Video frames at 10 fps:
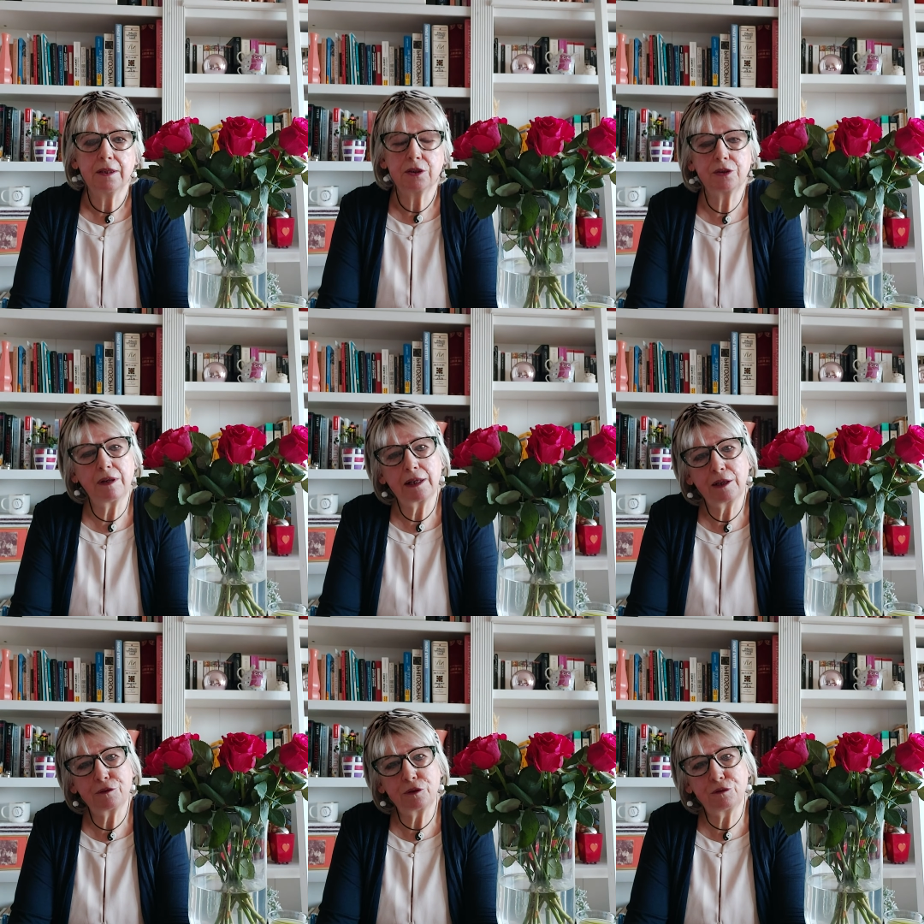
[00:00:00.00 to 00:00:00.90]
So I
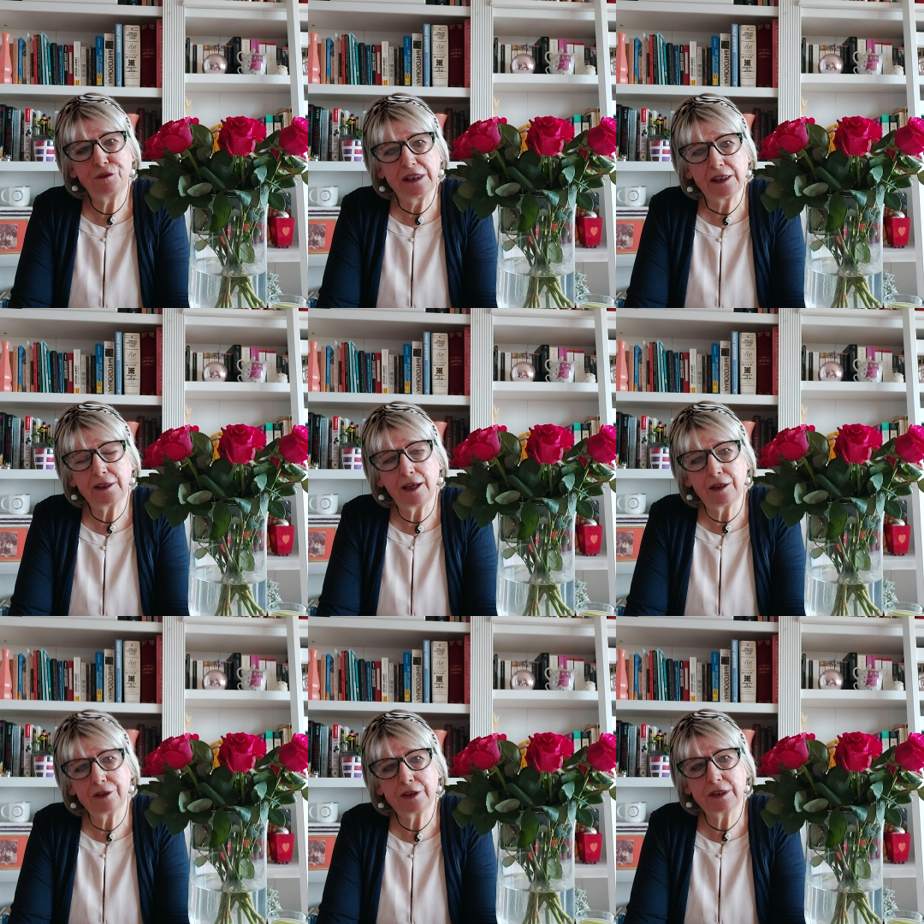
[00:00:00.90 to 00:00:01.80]
have to filter
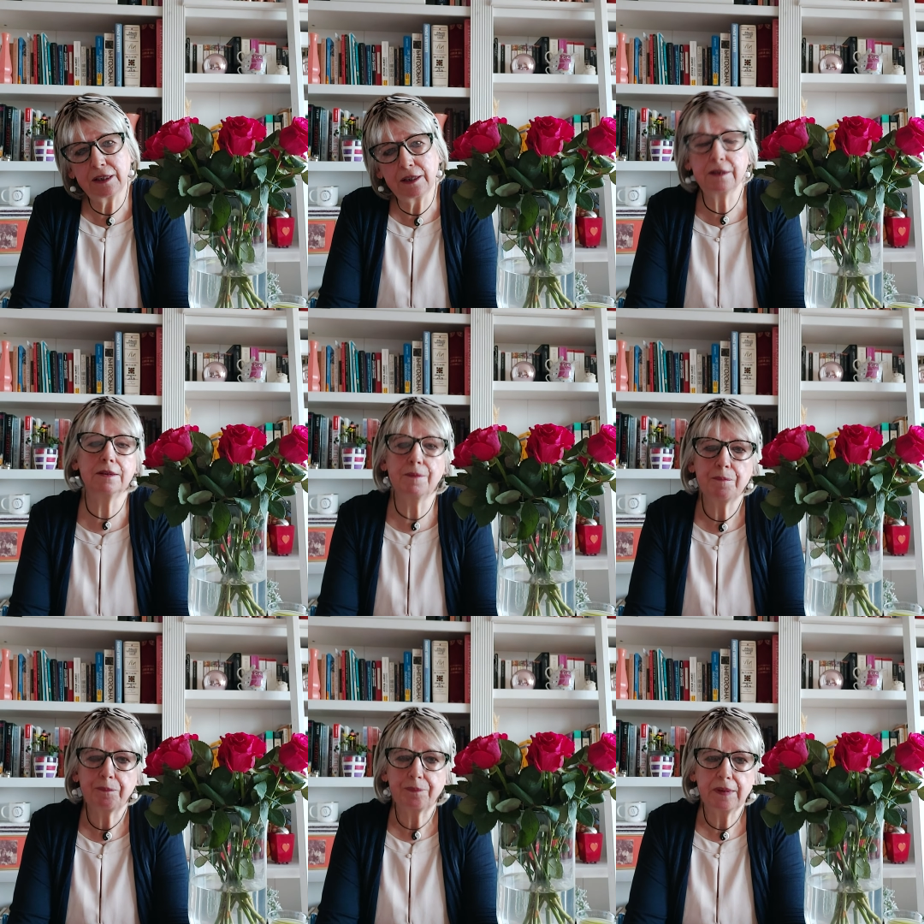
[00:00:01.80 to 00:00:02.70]
out things
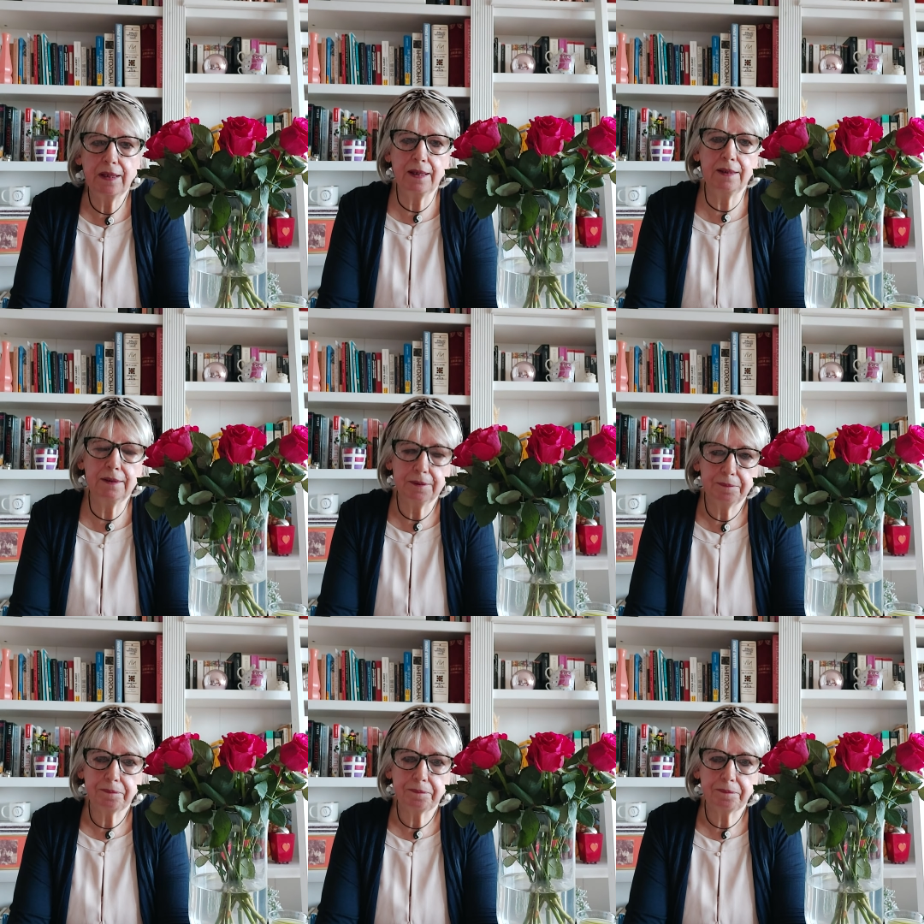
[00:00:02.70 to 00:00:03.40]
and